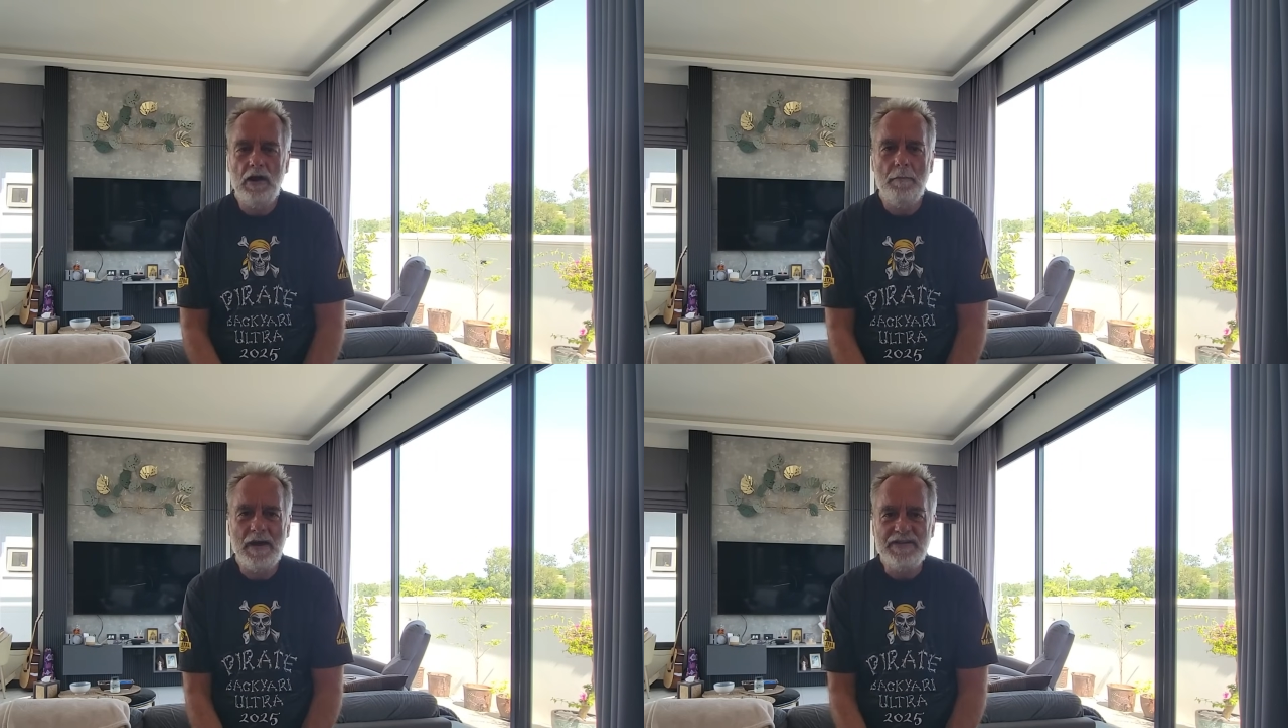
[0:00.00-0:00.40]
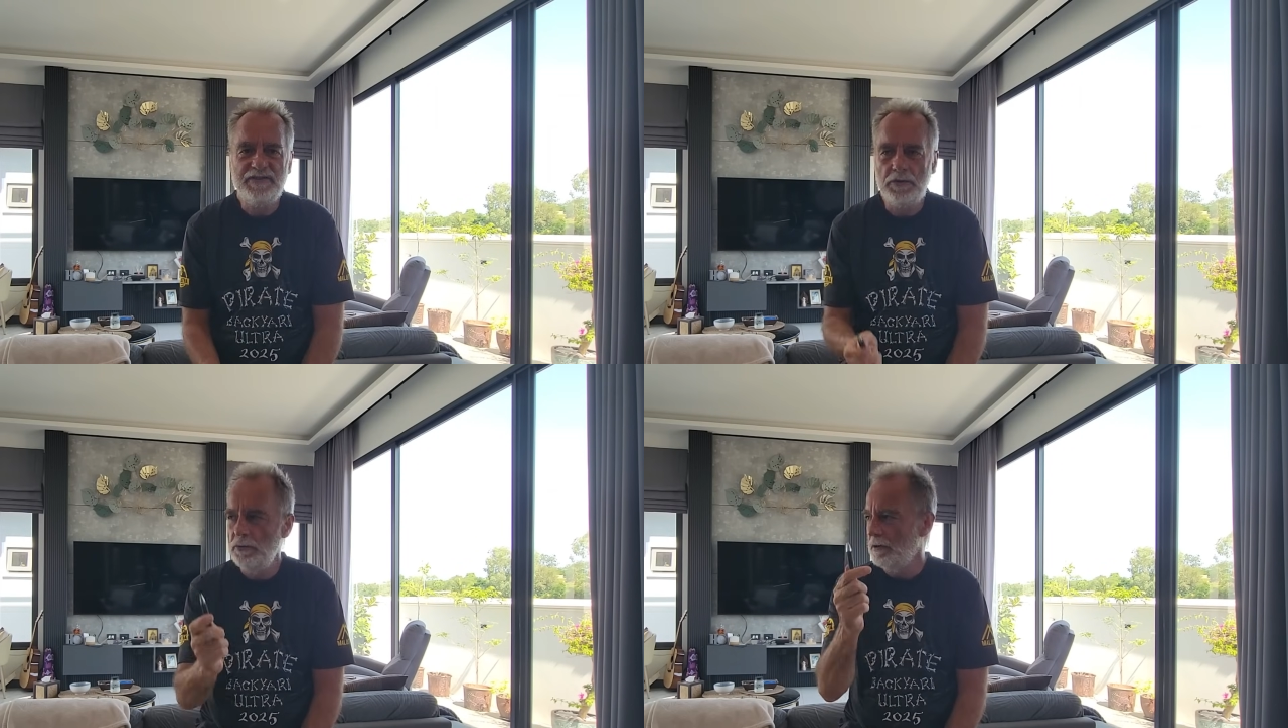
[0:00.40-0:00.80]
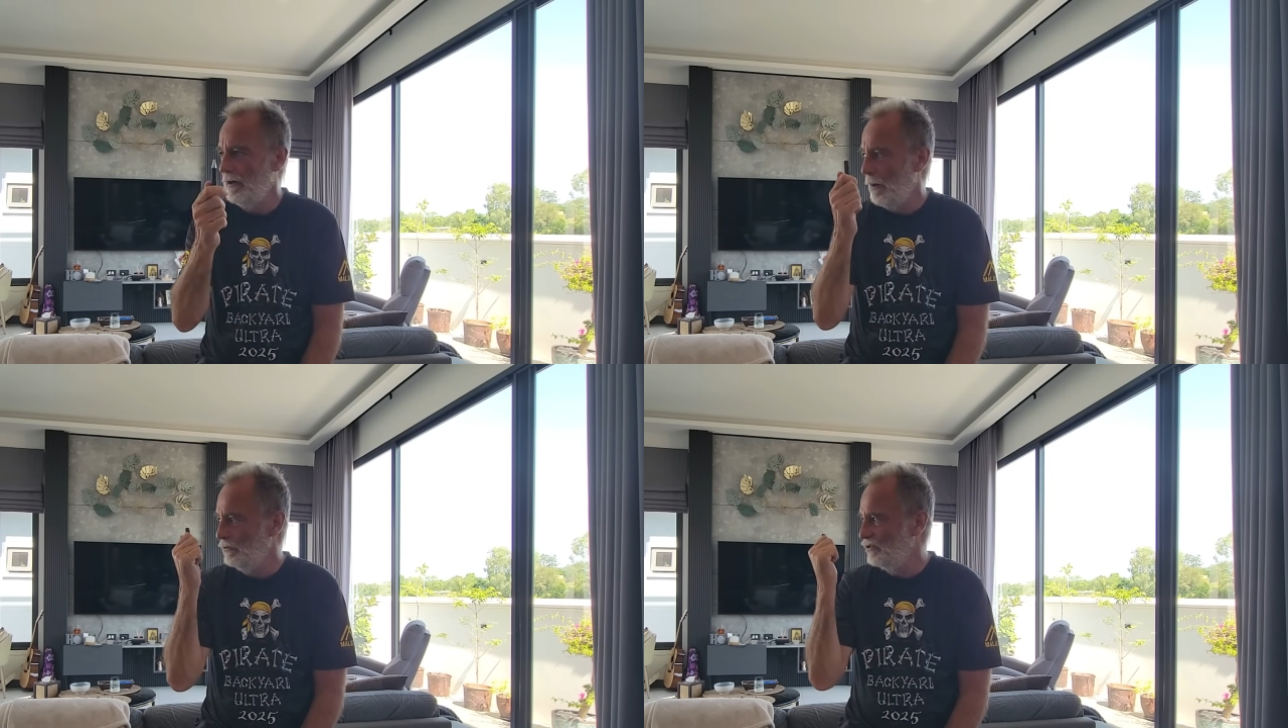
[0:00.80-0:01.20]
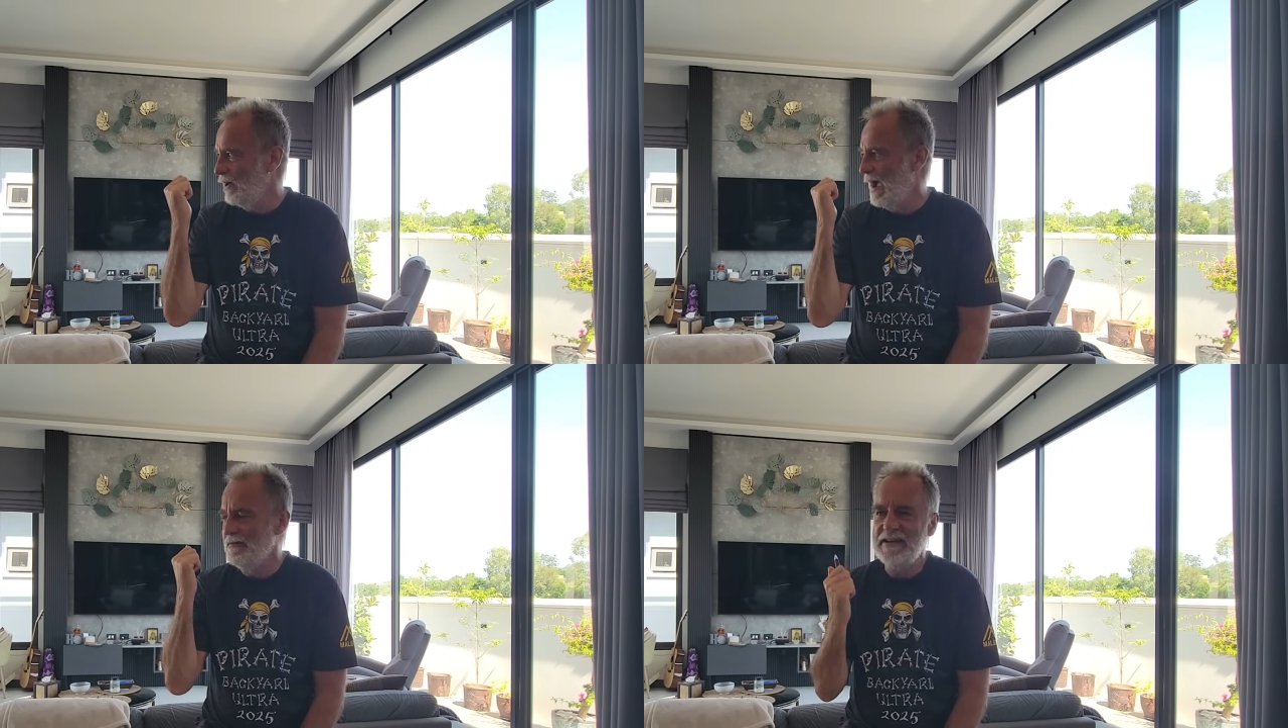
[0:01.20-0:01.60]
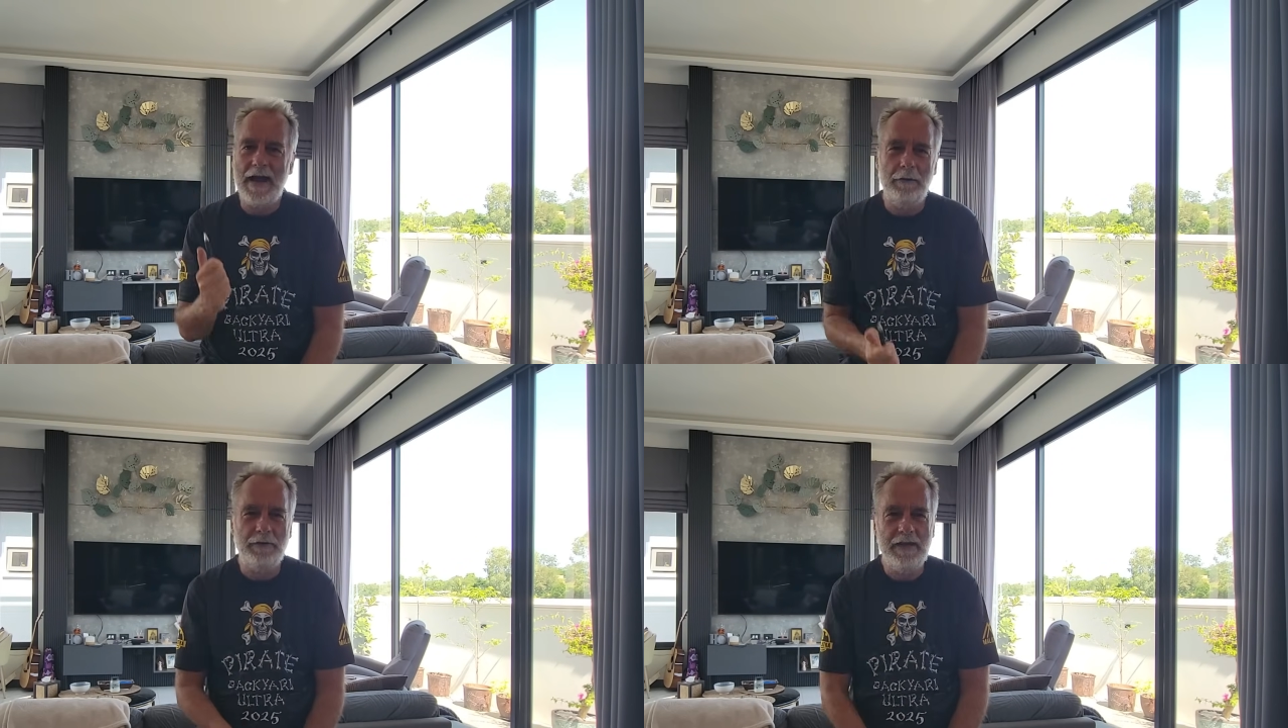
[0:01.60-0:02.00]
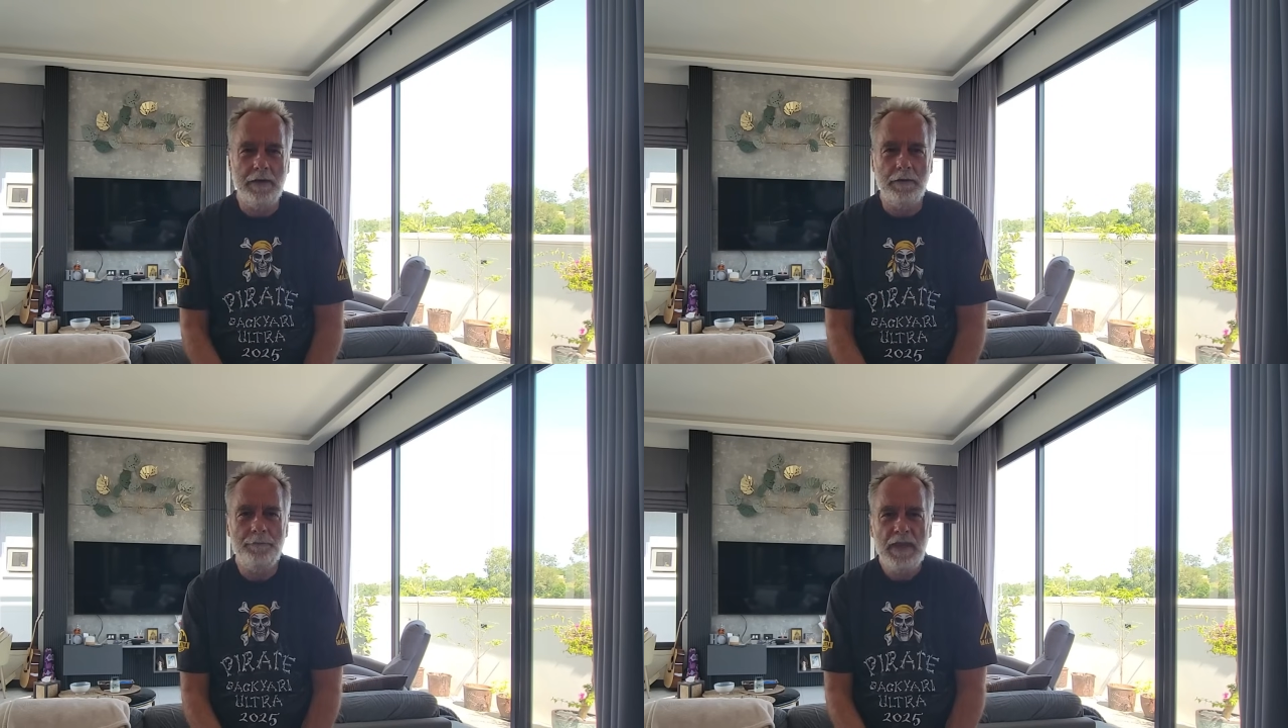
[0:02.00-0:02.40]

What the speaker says: on my scooter and I was driving down here.